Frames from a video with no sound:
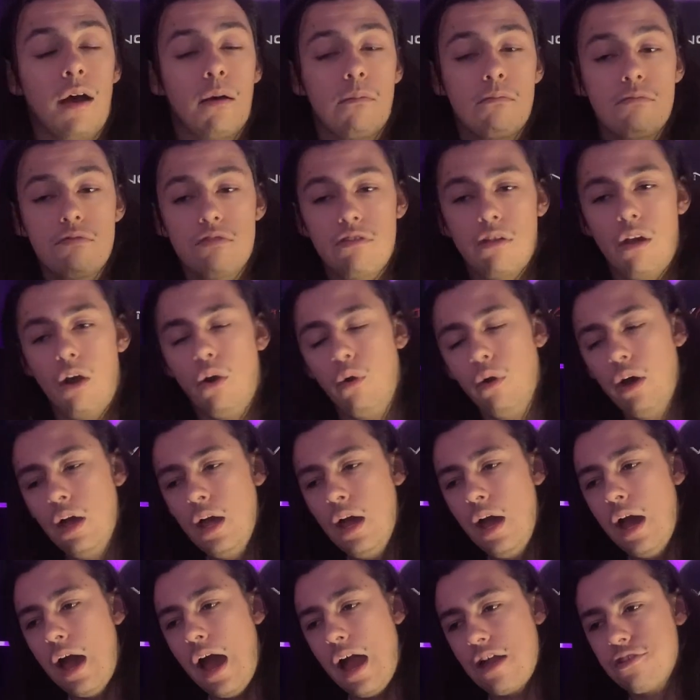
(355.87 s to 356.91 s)
So
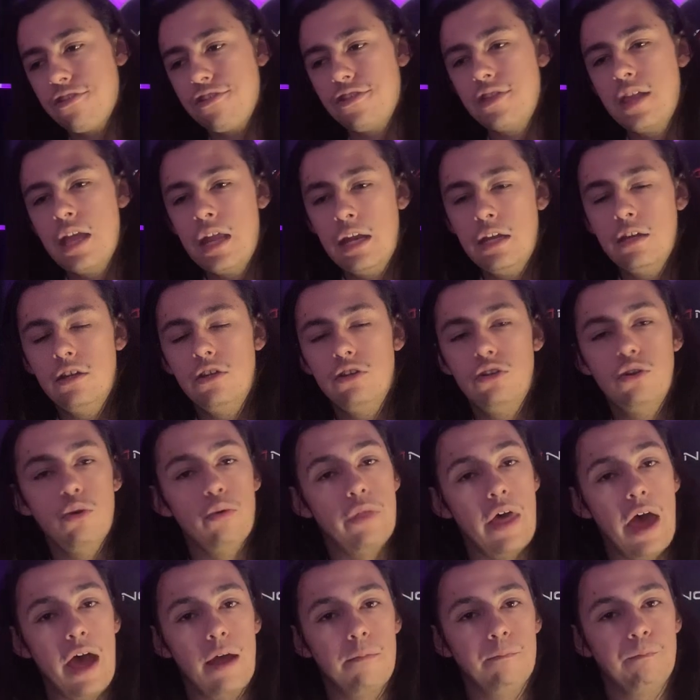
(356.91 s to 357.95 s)
I just needed to do
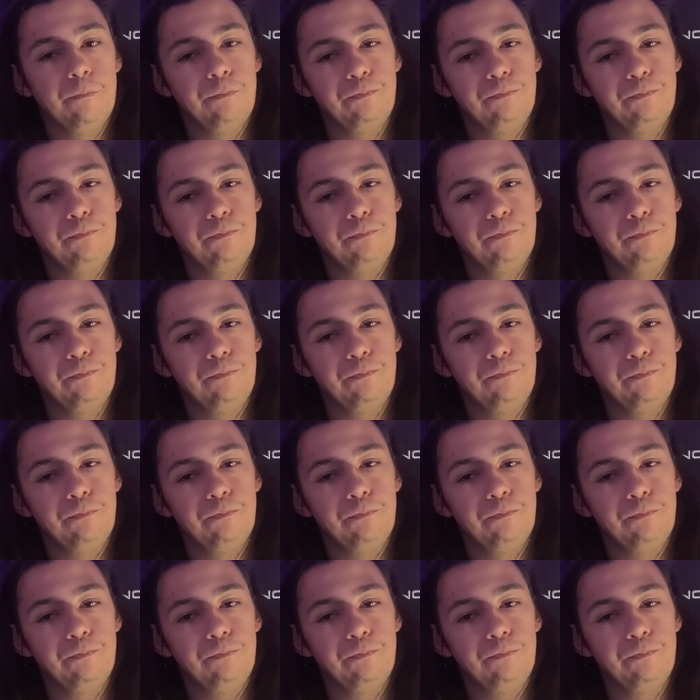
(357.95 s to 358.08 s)
that.